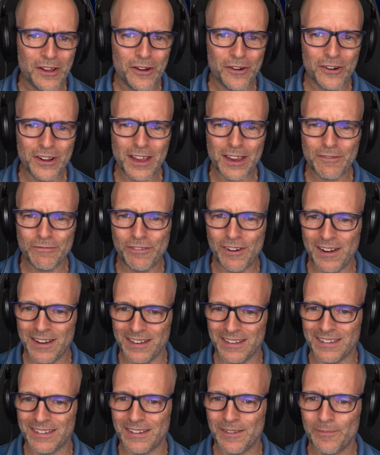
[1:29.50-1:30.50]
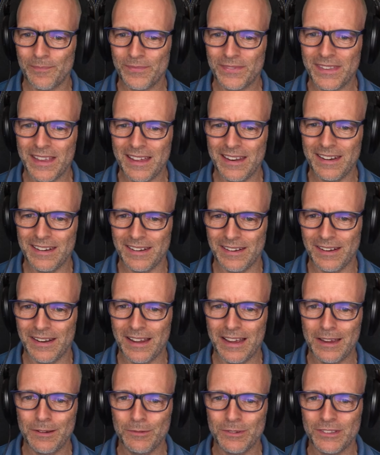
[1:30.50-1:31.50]
Okay, friends, then
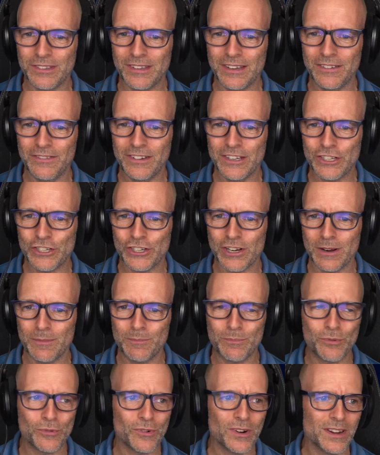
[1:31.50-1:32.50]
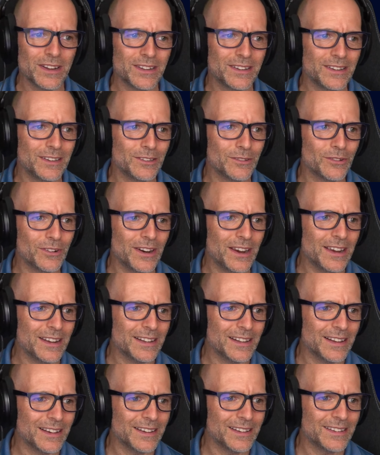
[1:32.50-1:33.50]
I would say we jump right into the
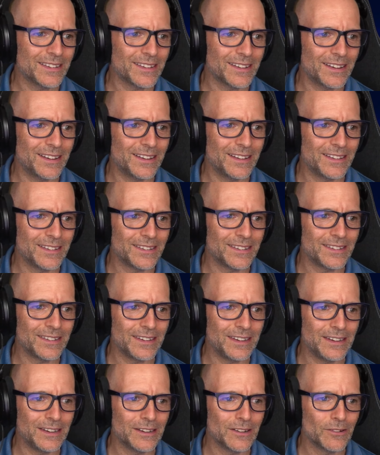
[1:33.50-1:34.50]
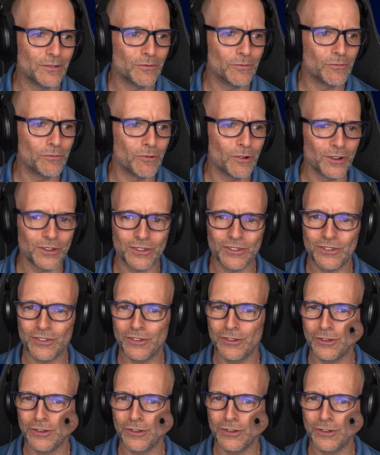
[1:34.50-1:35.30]
headlines and see what's